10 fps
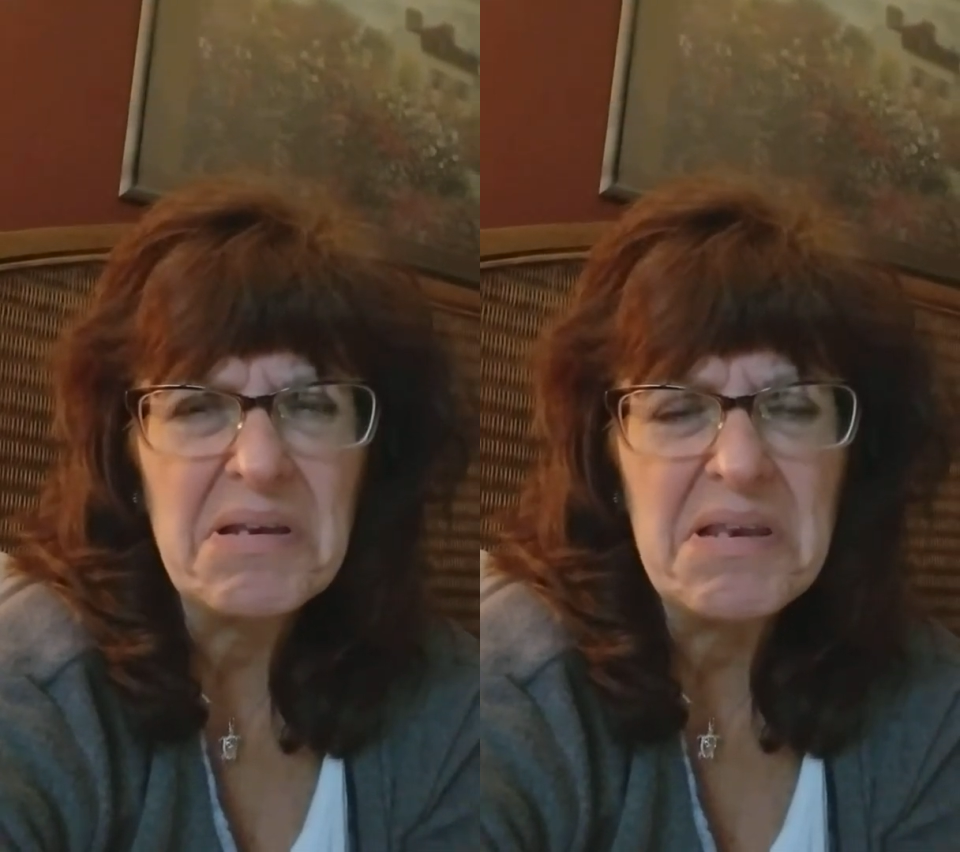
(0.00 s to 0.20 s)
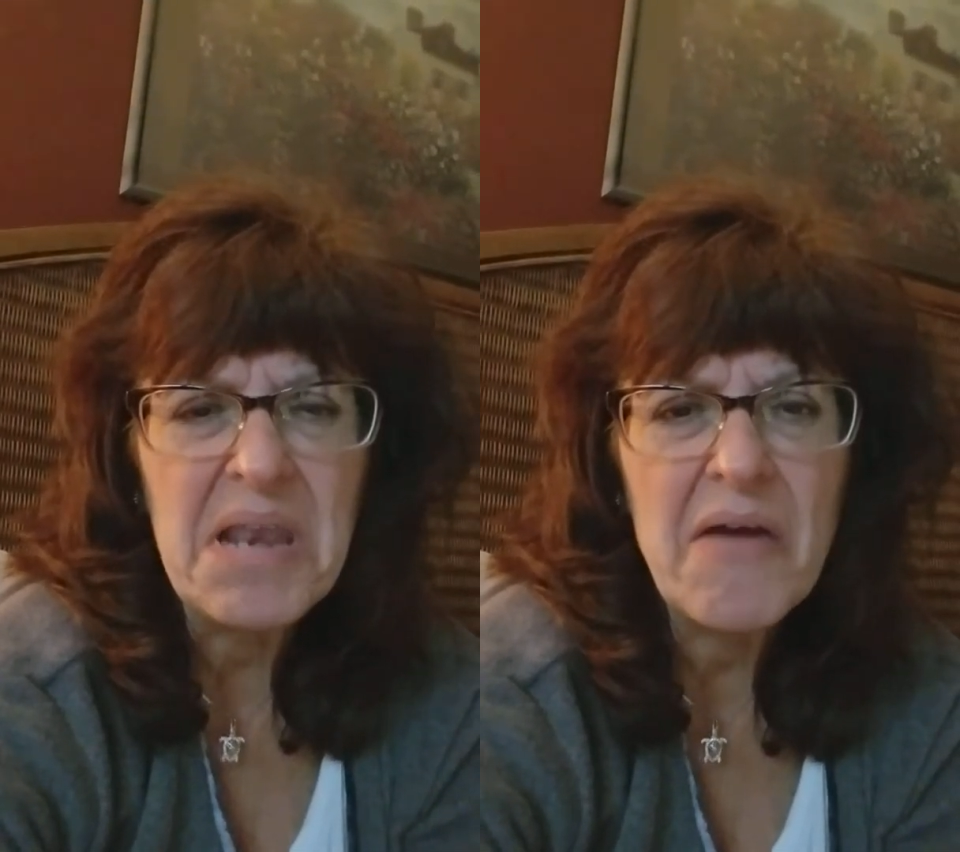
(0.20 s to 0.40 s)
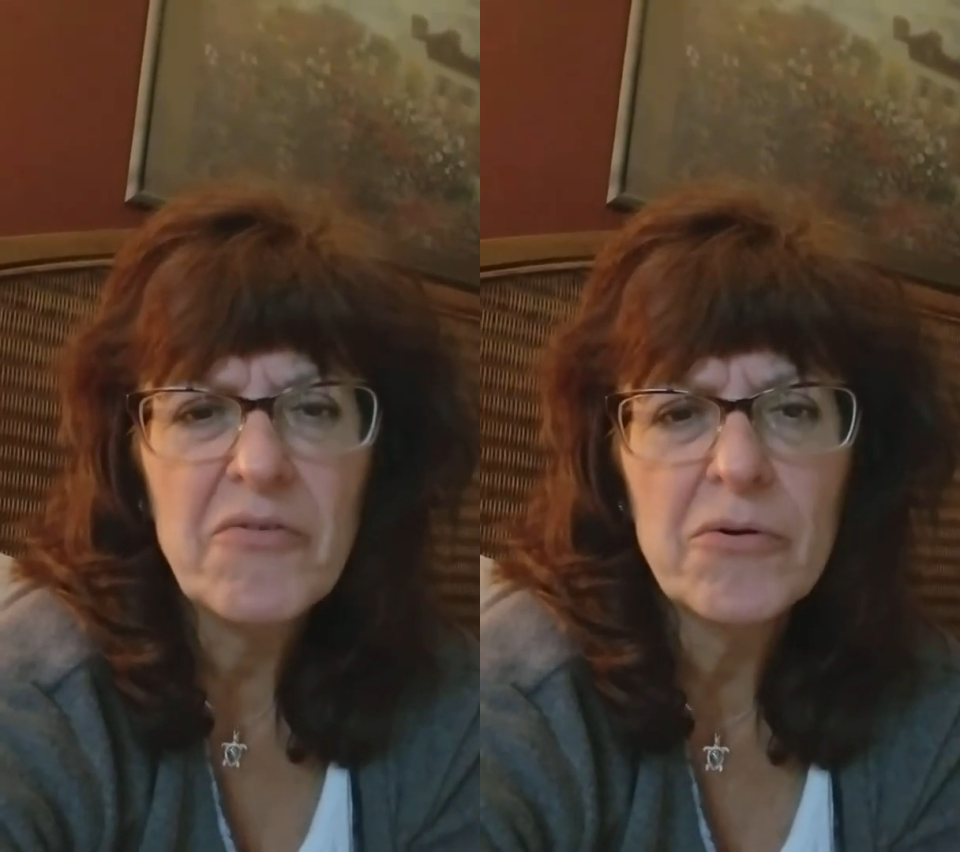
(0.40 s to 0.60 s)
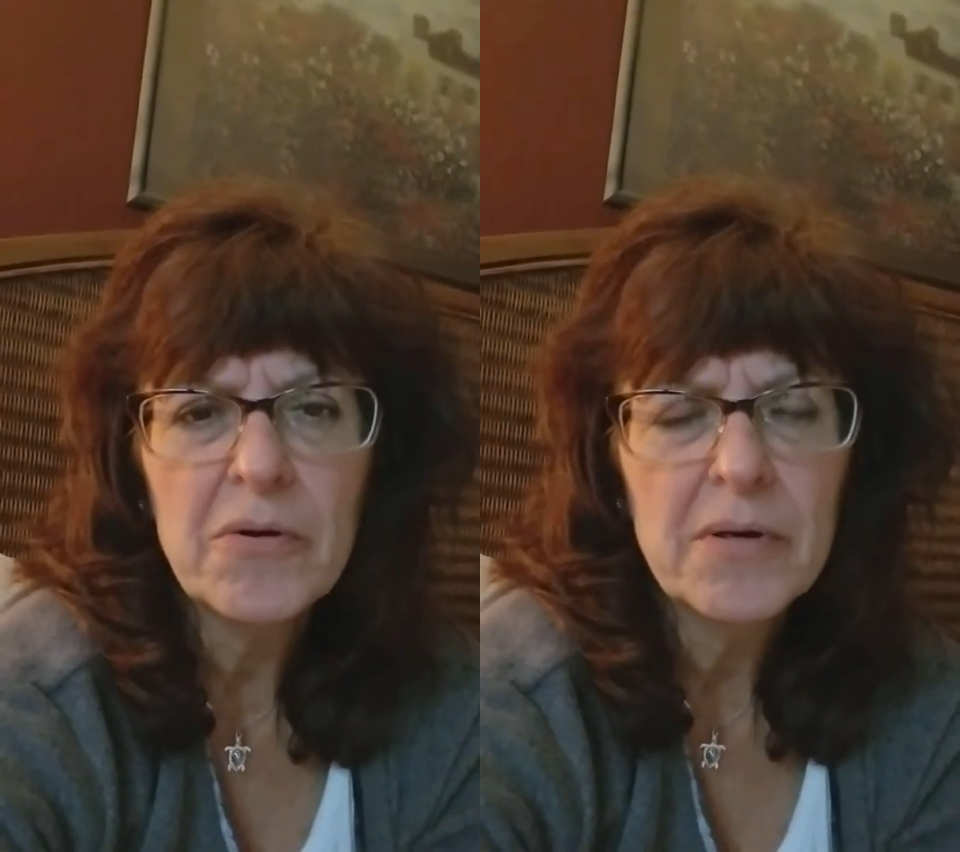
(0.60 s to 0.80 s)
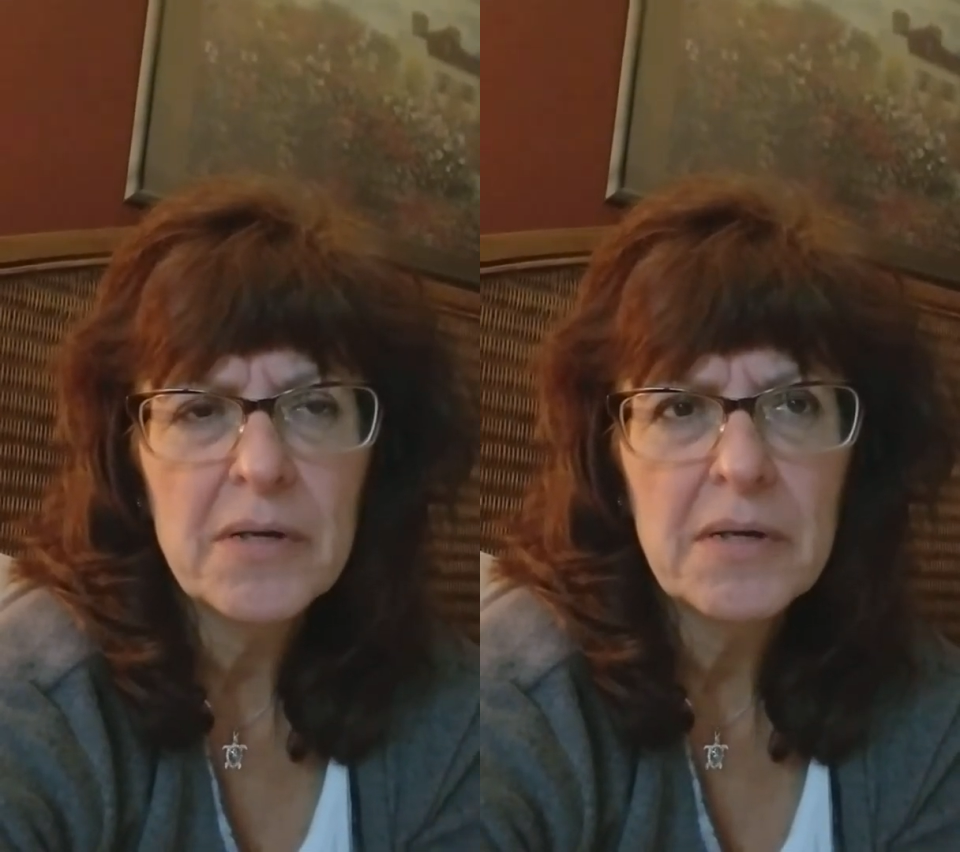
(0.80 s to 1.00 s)
Never
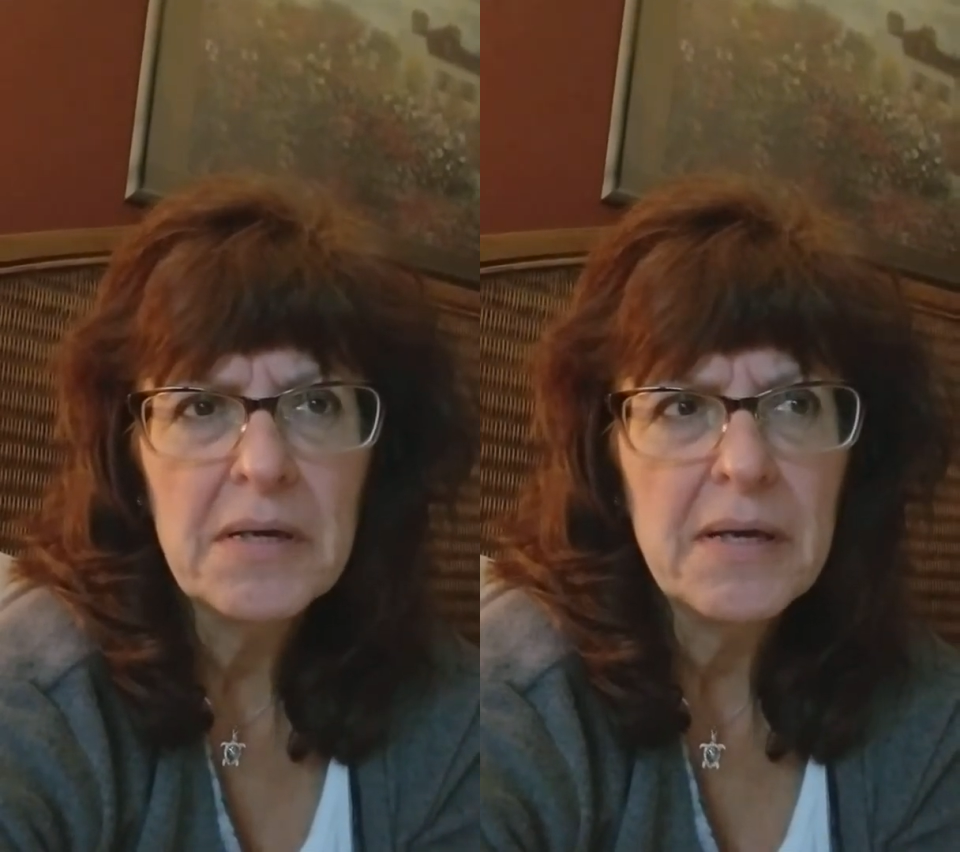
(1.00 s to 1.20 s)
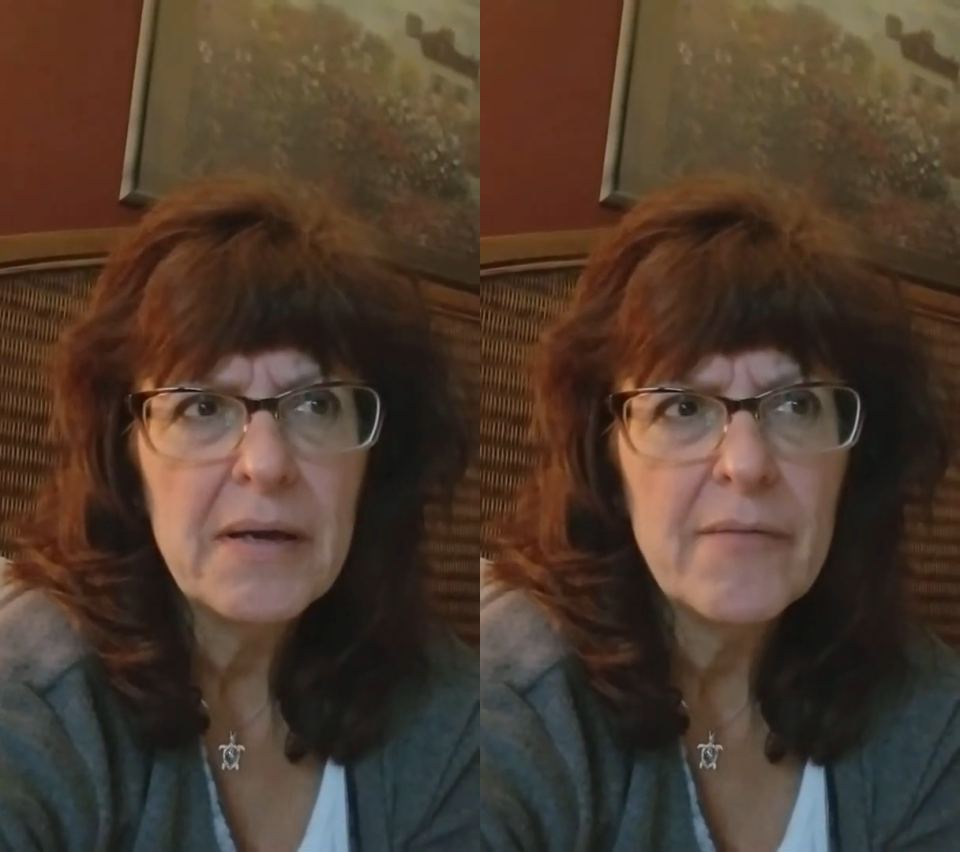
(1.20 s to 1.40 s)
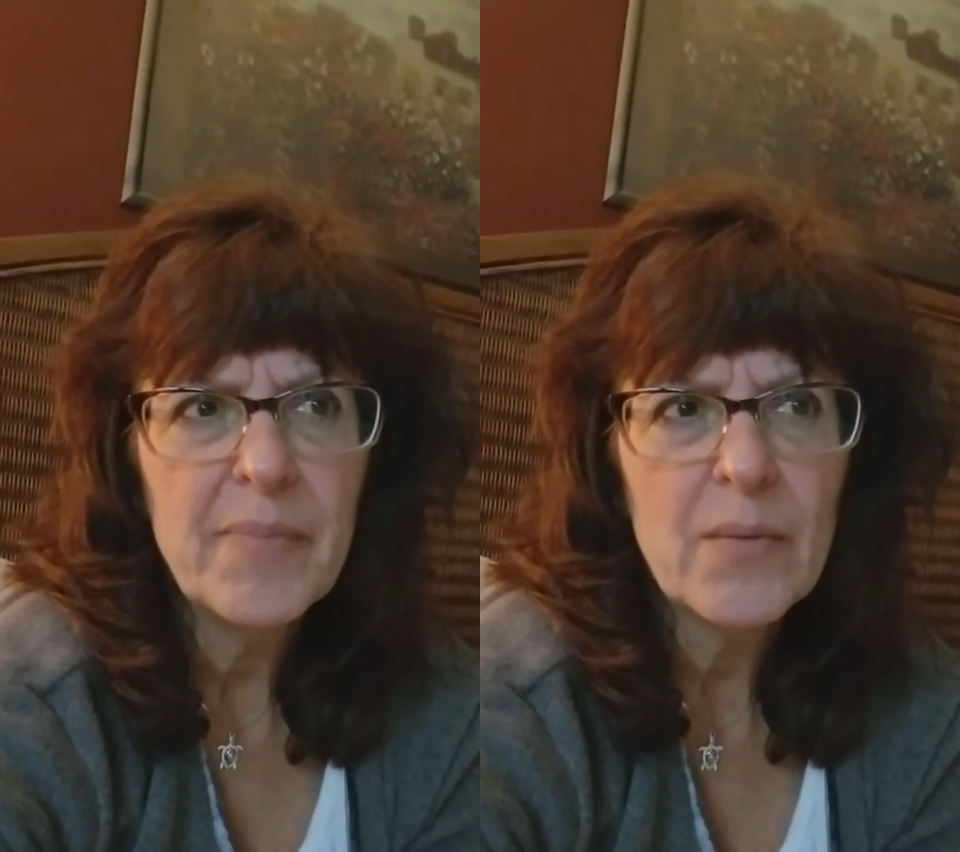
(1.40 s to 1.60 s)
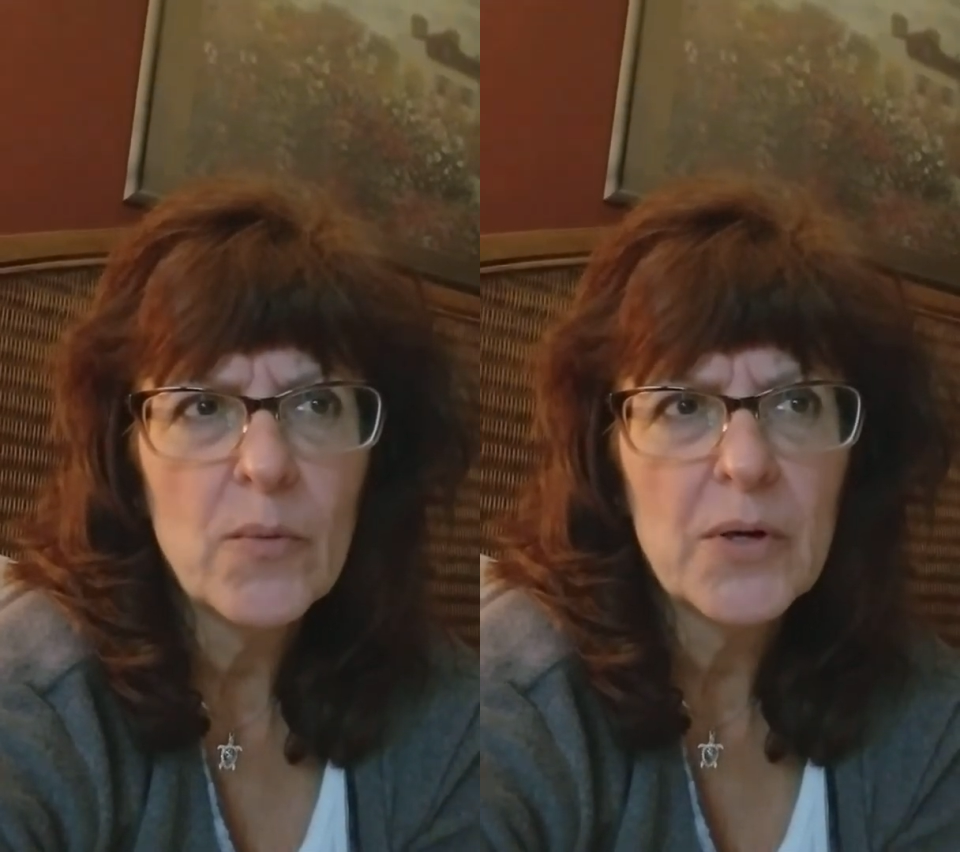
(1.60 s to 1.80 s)
have been